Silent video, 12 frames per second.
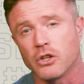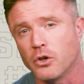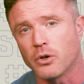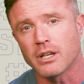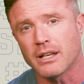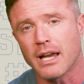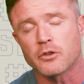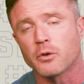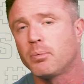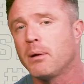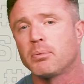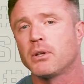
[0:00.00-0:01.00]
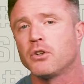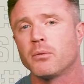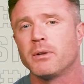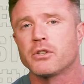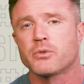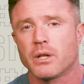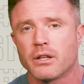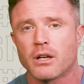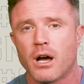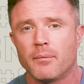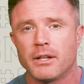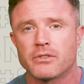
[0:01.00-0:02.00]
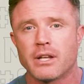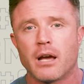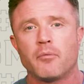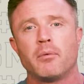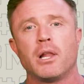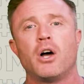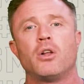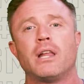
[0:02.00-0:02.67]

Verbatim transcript: you connect with people in your ministry in the comments down below.